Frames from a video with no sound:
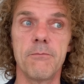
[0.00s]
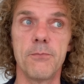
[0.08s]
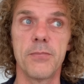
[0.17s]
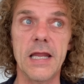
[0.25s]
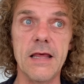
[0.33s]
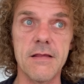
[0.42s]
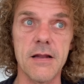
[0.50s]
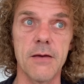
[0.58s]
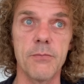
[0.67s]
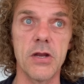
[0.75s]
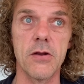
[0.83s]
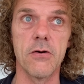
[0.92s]
please
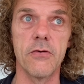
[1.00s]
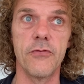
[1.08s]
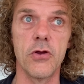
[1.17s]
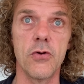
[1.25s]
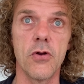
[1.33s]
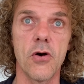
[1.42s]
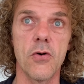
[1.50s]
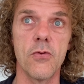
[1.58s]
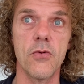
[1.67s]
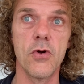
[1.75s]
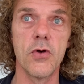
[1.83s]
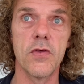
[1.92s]
let me know if you
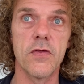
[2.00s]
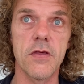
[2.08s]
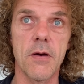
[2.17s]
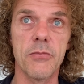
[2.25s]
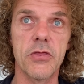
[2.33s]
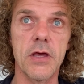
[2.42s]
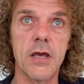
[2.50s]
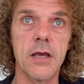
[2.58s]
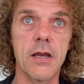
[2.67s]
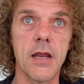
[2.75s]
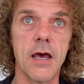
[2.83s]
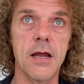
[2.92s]
know
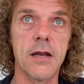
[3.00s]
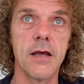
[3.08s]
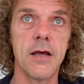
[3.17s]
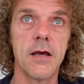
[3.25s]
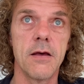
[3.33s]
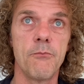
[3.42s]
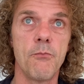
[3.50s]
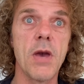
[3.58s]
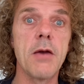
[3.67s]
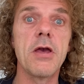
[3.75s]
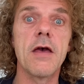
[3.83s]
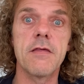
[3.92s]
something that
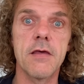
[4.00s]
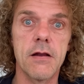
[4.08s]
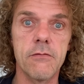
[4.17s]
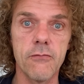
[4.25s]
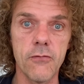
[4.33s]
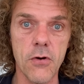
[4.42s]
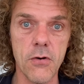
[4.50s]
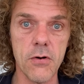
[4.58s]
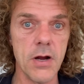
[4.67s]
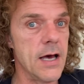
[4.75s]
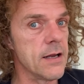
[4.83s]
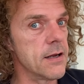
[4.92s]
maybe I said
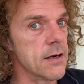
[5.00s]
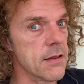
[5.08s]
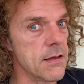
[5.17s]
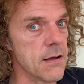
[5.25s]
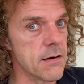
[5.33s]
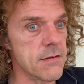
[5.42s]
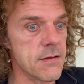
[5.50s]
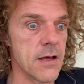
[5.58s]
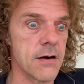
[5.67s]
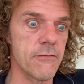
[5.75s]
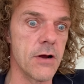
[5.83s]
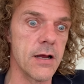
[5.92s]
wrong, I didn't
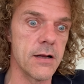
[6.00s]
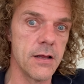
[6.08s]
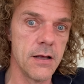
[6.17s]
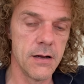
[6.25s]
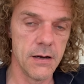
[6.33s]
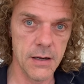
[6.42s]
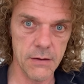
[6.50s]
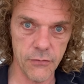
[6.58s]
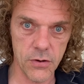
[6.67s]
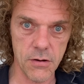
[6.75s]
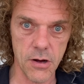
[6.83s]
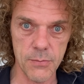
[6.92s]
understand right. Leave a
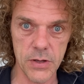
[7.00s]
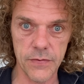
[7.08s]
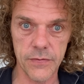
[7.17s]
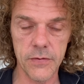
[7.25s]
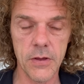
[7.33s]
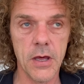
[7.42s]
comment.